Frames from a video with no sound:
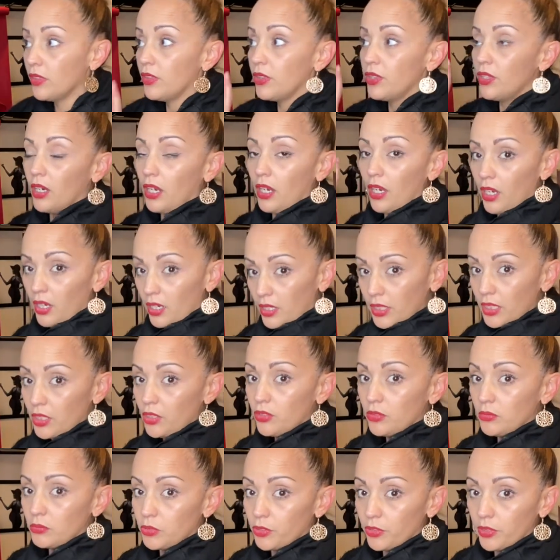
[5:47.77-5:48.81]
the
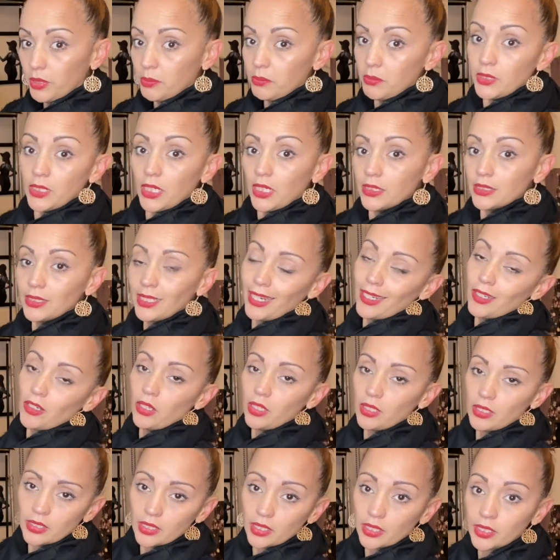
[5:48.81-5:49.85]
honeycomb grid does. I call
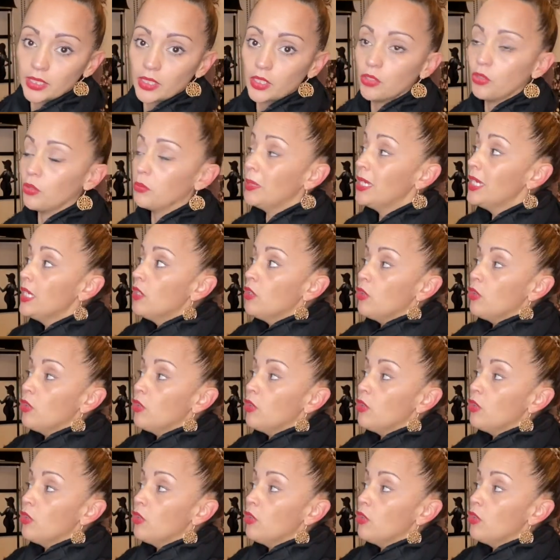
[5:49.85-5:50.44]
it a honeycomb.